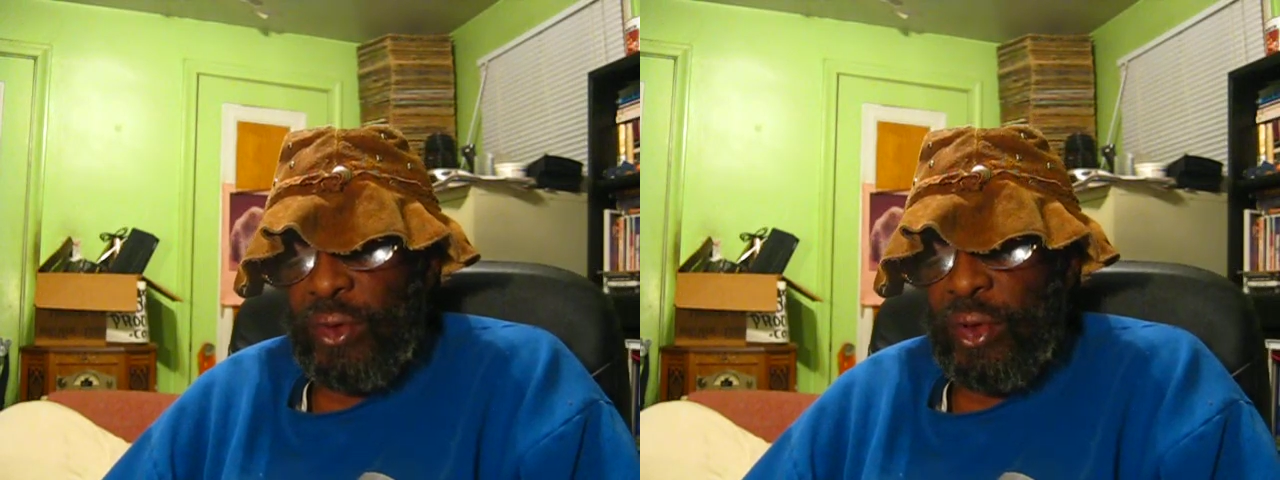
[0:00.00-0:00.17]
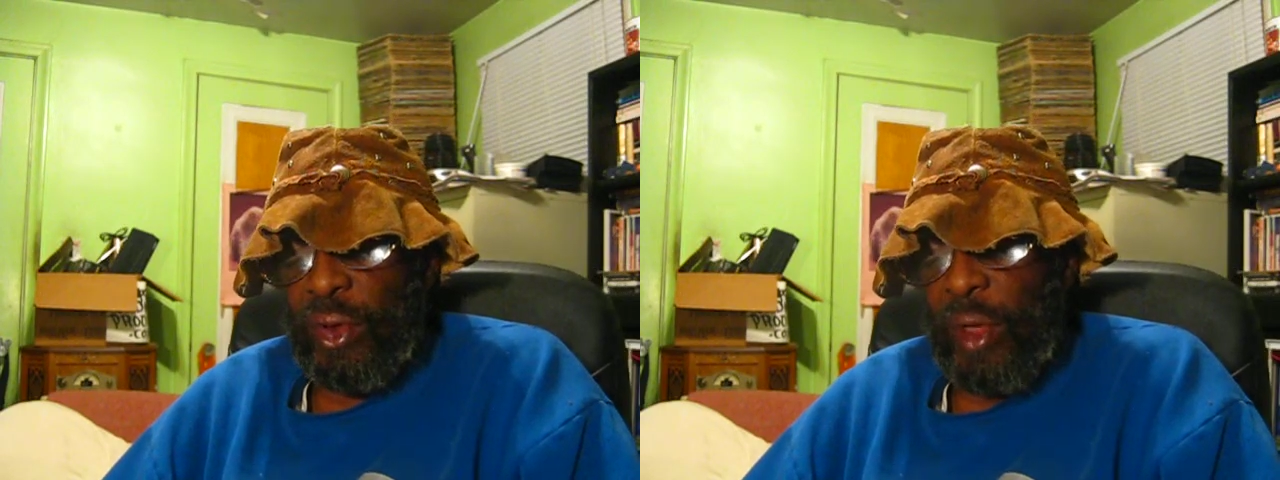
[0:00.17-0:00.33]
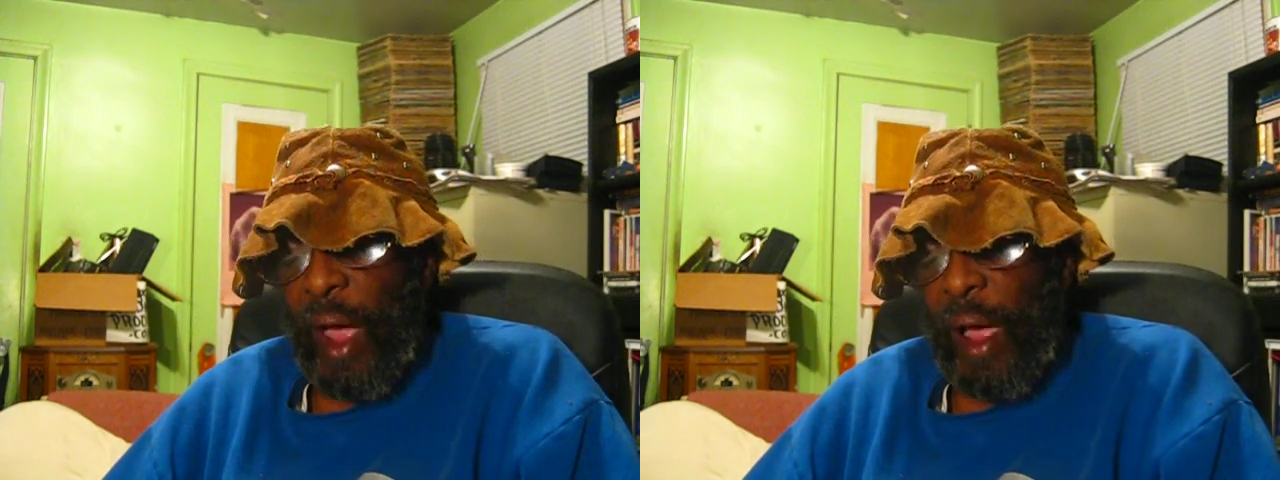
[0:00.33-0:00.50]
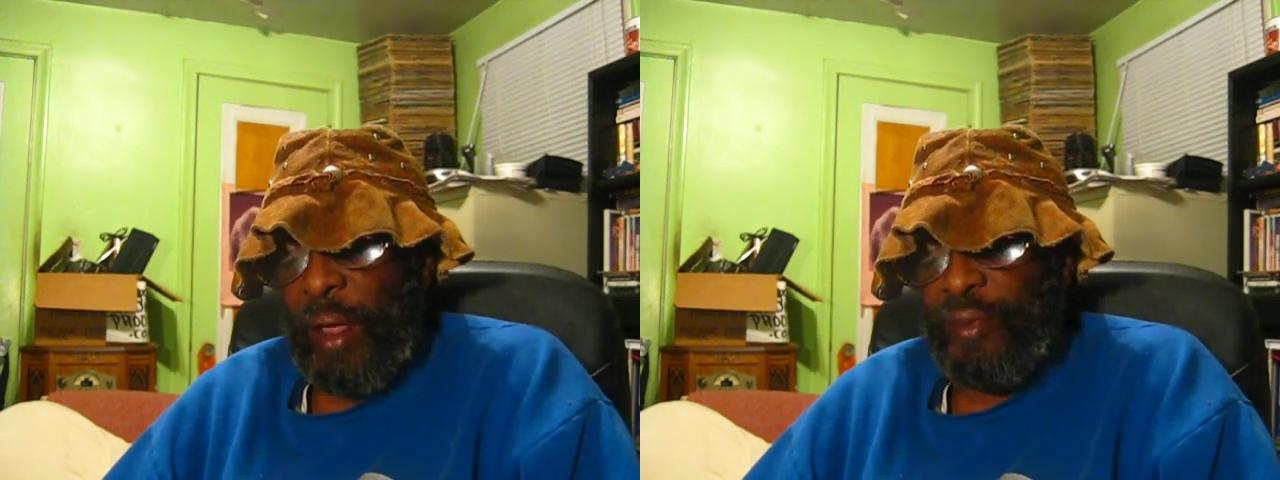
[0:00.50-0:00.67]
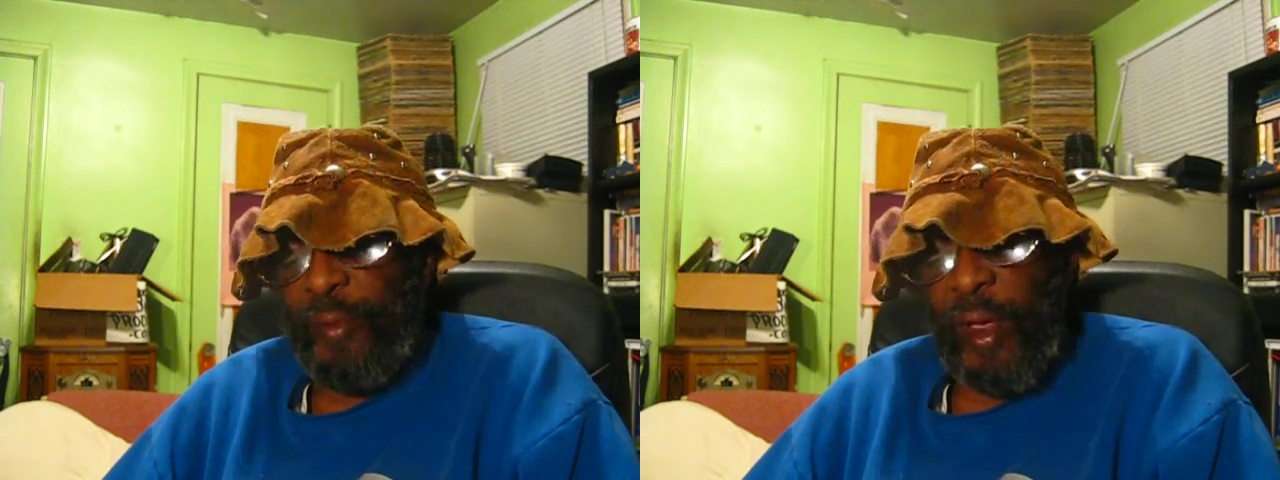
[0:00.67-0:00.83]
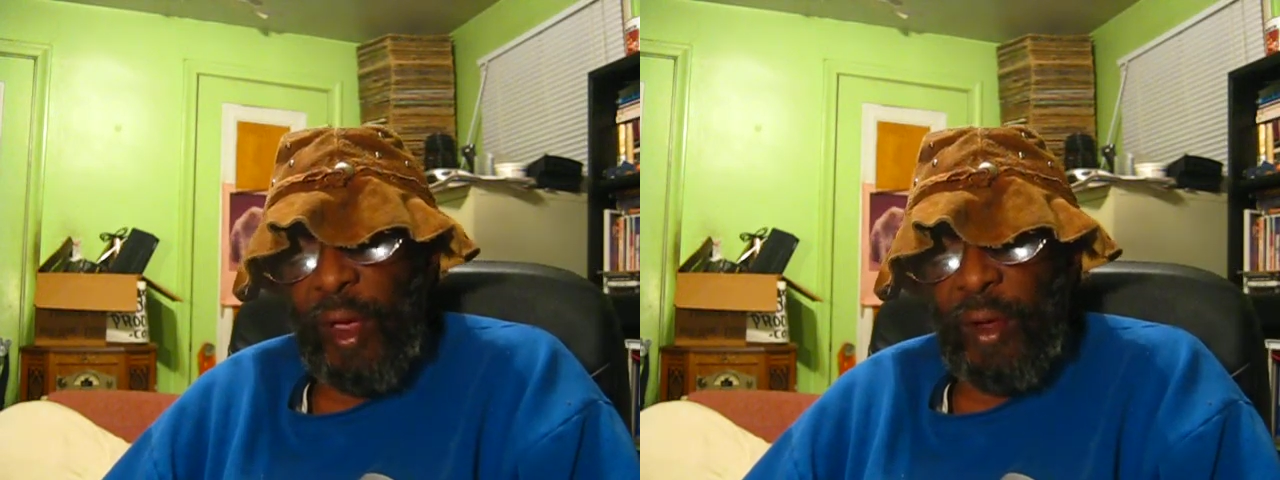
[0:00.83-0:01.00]
to God's
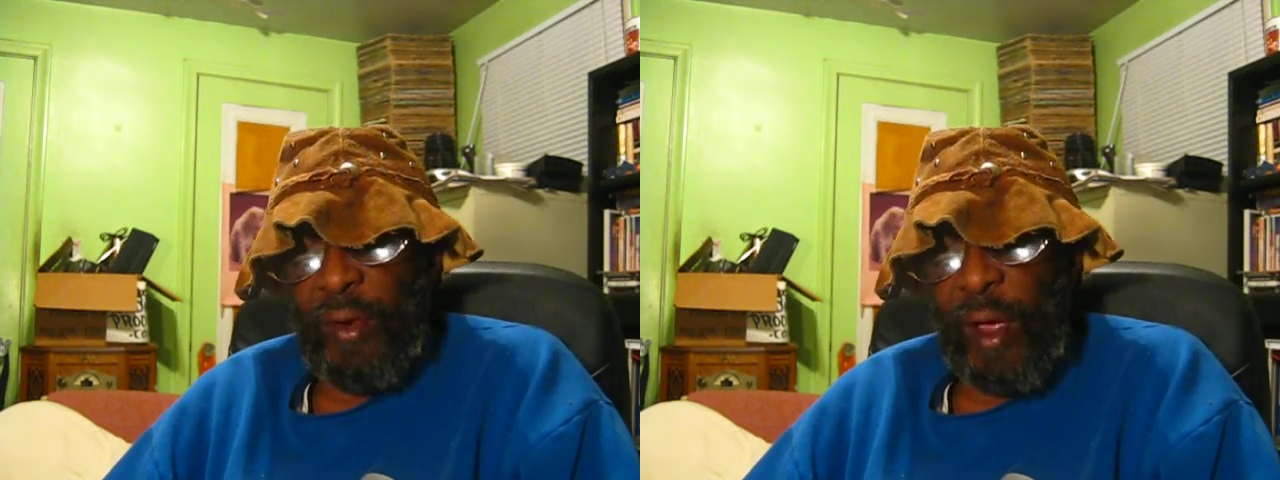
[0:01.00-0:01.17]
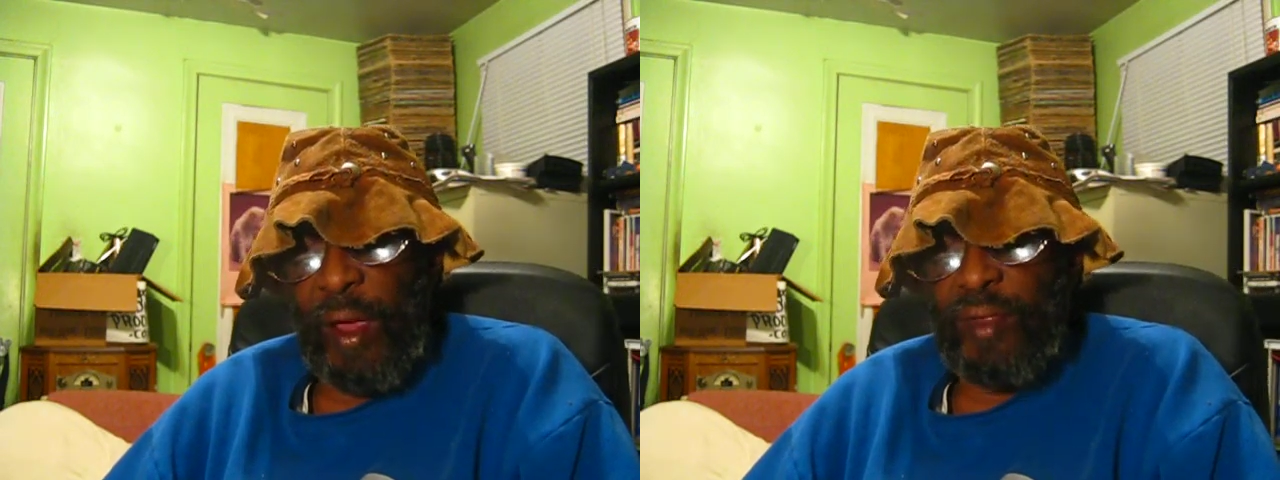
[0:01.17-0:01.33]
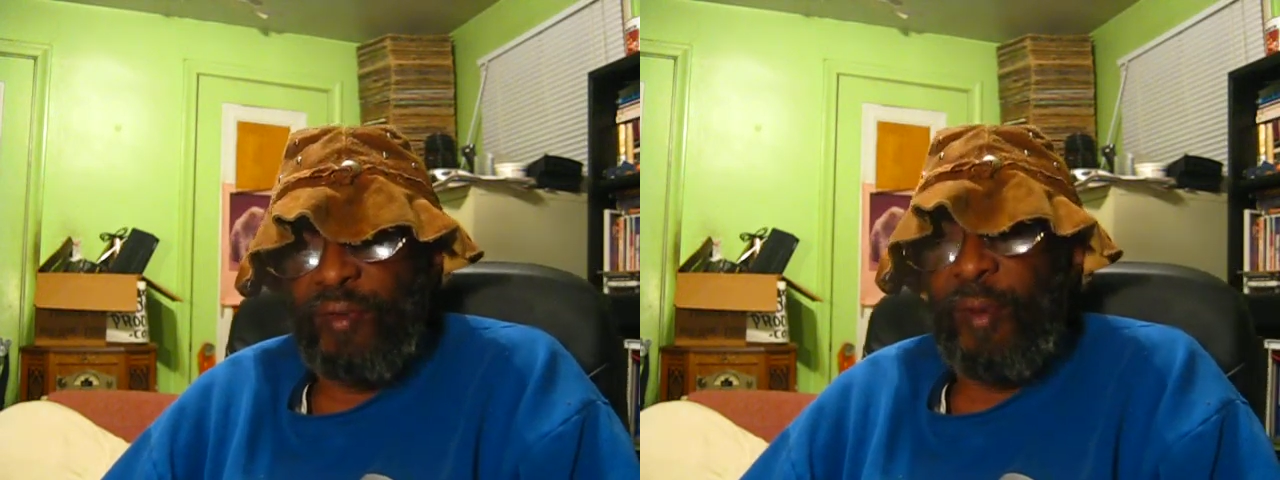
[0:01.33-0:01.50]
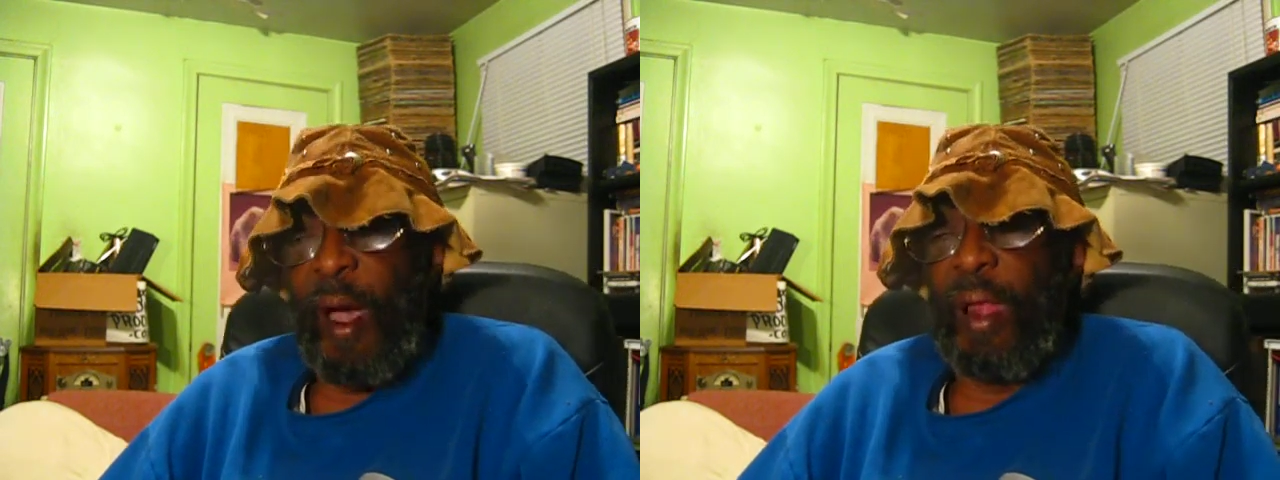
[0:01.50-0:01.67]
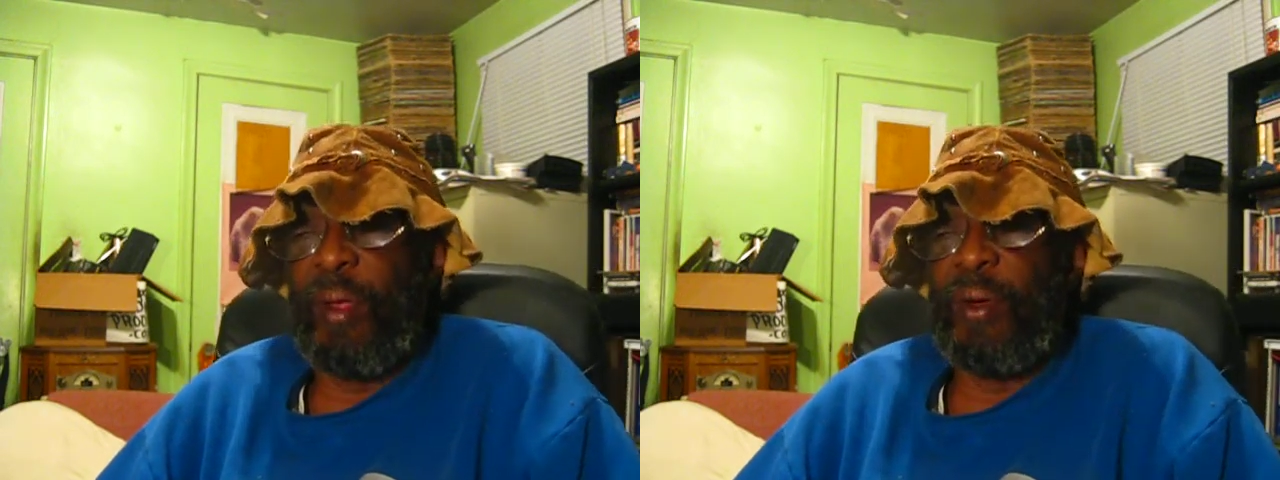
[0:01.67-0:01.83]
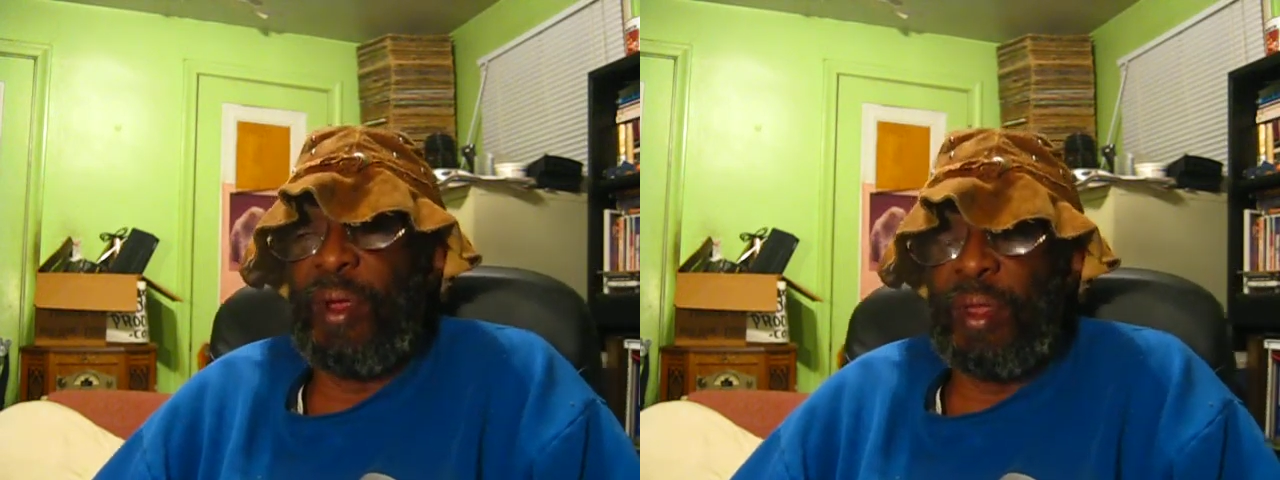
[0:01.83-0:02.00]
paradise
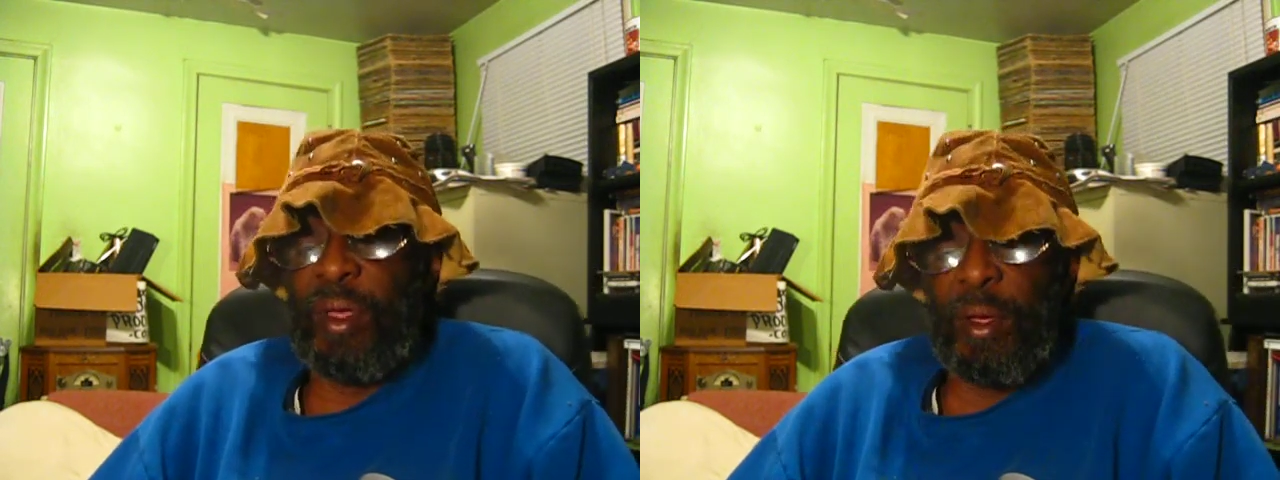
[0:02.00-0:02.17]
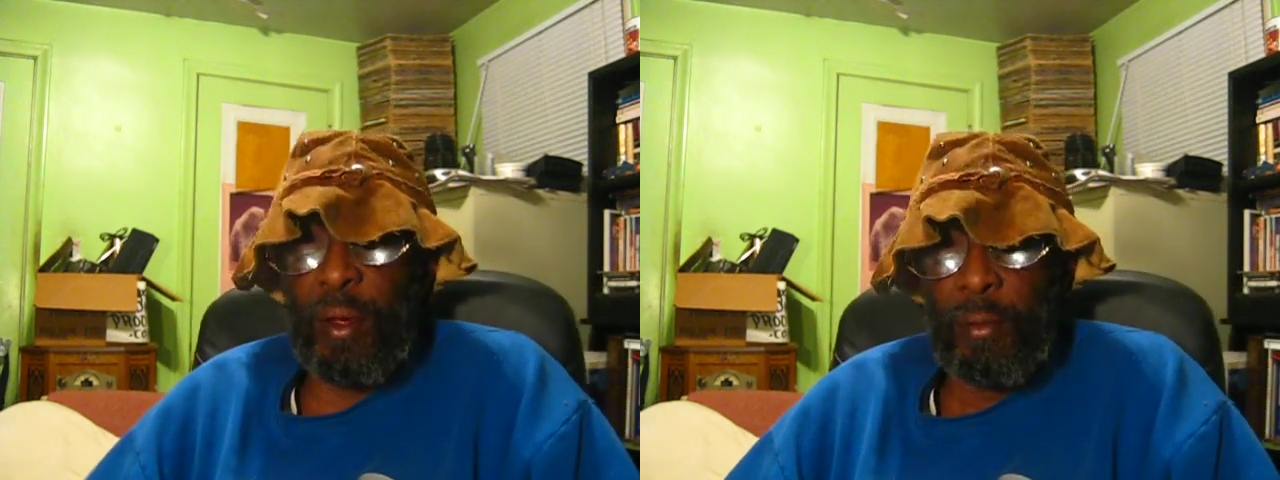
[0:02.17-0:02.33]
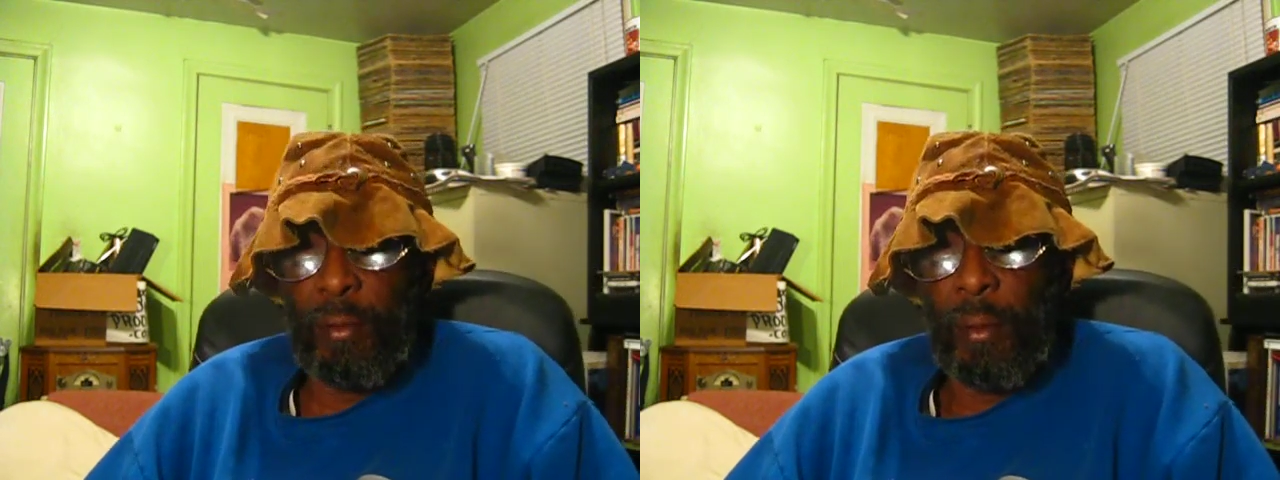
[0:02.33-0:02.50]
following Him.